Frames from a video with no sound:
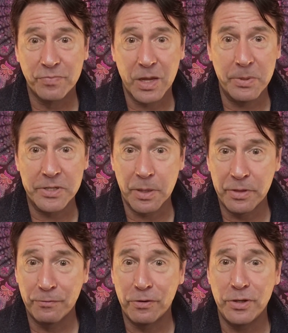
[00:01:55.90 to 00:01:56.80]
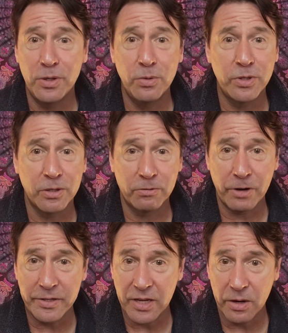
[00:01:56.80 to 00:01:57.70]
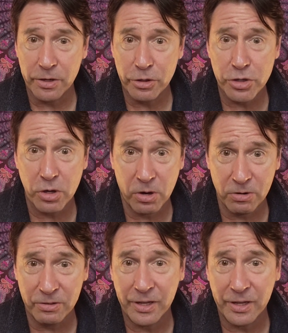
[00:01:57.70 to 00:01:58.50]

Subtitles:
It'll be something for you to write down in your journal